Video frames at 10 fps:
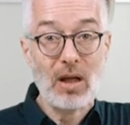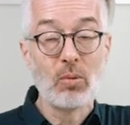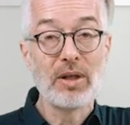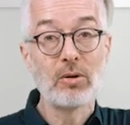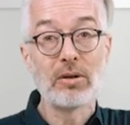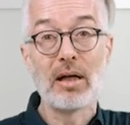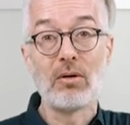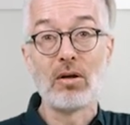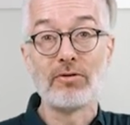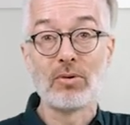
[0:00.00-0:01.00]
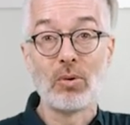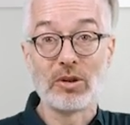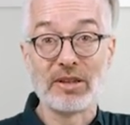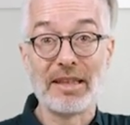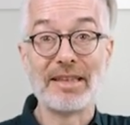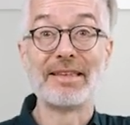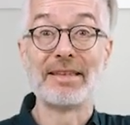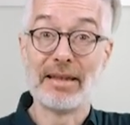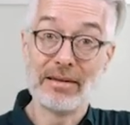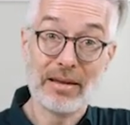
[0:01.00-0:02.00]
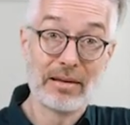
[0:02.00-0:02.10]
we could now, of course, extend